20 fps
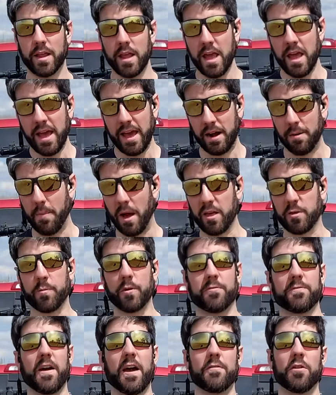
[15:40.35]
And a
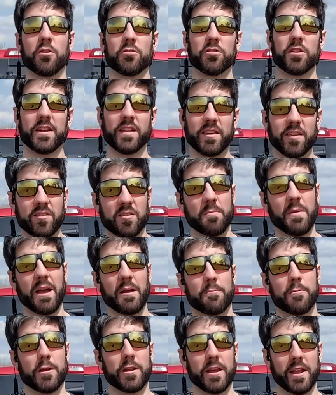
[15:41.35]
Mossberg 500, at least in my
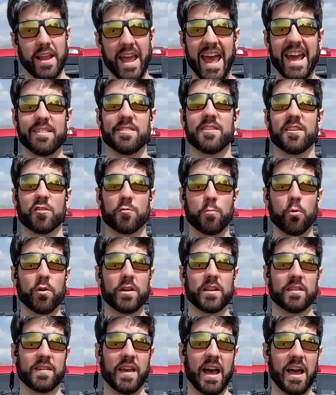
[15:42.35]
opinion, at this
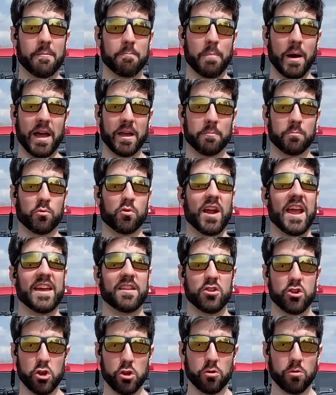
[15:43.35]
point in time, buying
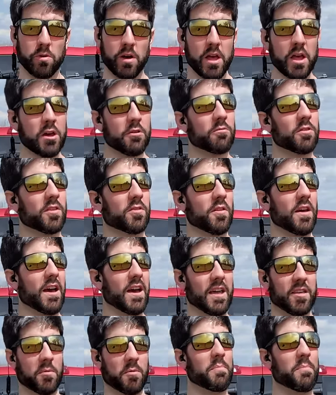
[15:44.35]
brand new was
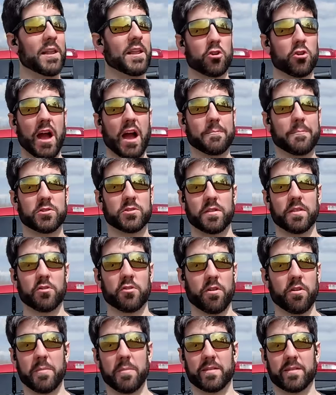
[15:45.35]
is a better option than a
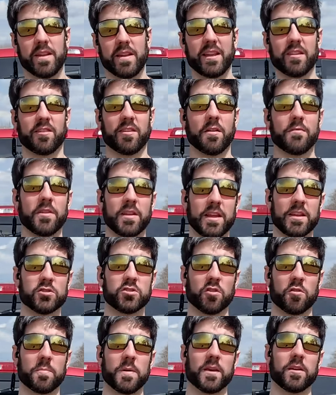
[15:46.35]
Remington 870
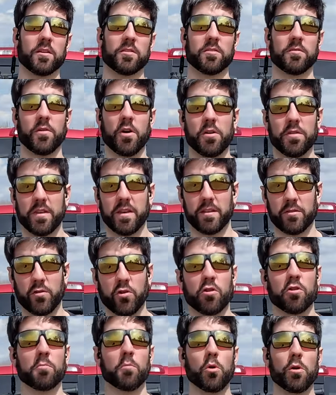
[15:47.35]
just because of all the
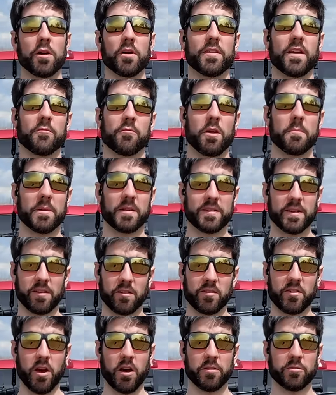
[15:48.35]
turmoil that Remington
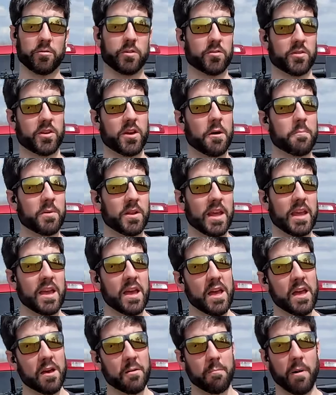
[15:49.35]
has gone through as a company.
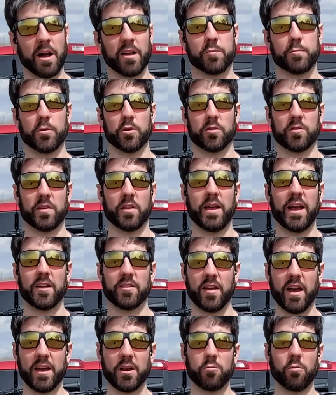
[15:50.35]
Mossberg still
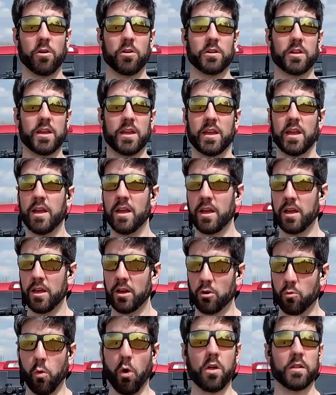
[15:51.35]
has high quality
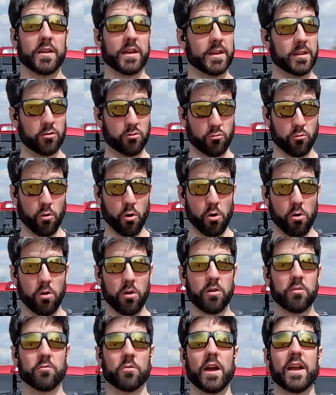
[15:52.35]
quality control,
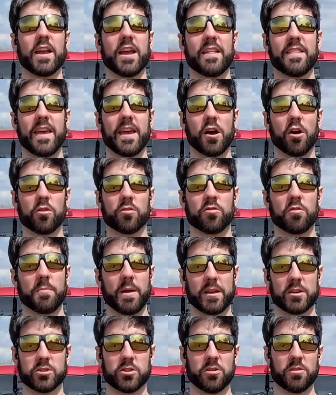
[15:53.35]
right? And they also
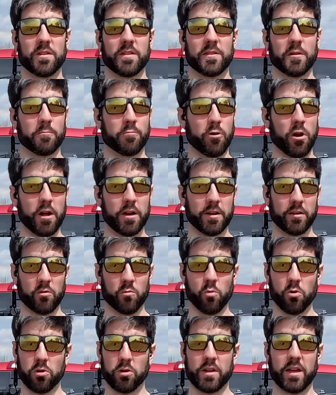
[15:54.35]
make sure that their products
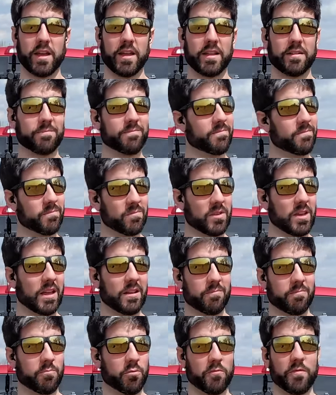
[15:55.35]
work and
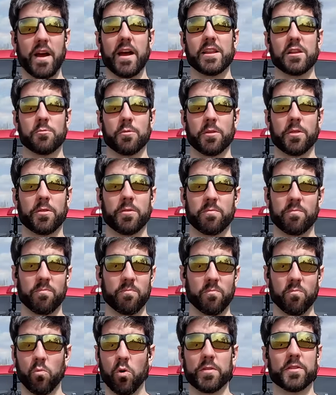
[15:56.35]
can provide you with
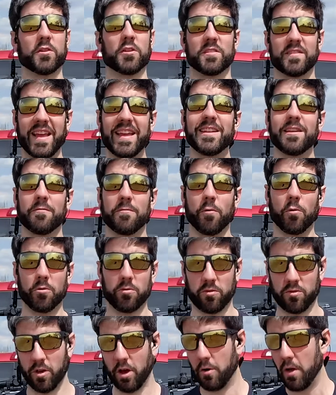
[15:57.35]
what they're intended
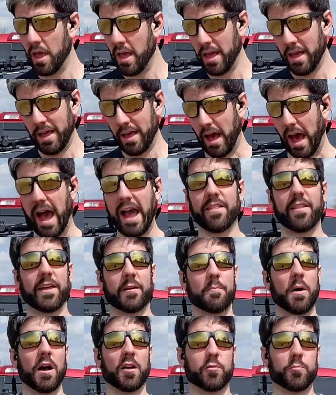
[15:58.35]
for. So I
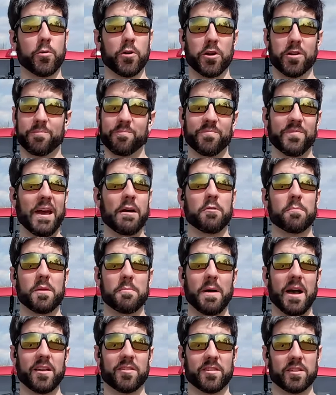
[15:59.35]
like Mossberg. That would be
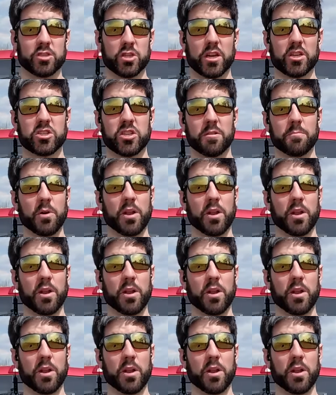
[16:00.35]
my suggestion.